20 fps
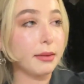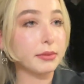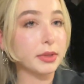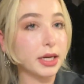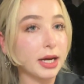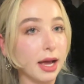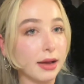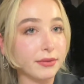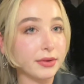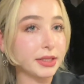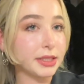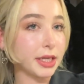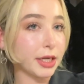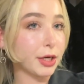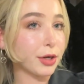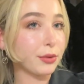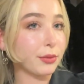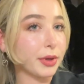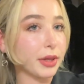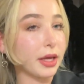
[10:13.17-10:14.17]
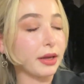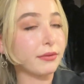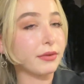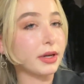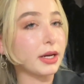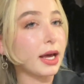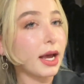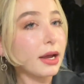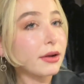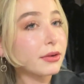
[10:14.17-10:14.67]
I'm gonna have a dinner with Ava
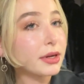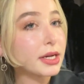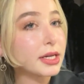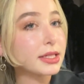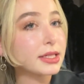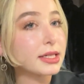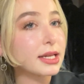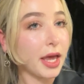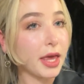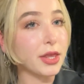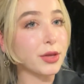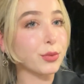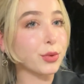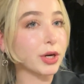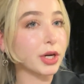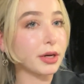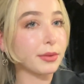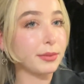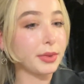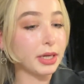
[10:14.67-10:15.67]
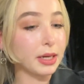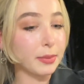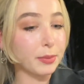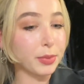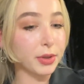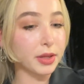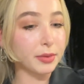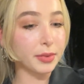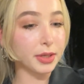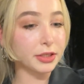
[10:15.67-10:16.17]
and Iris, and then we're gonna meet up
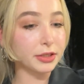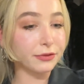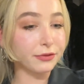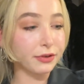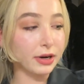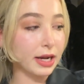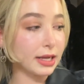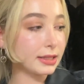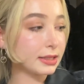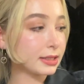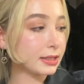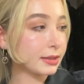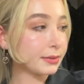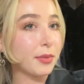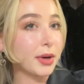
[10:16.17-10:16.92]
with a bunch of friends.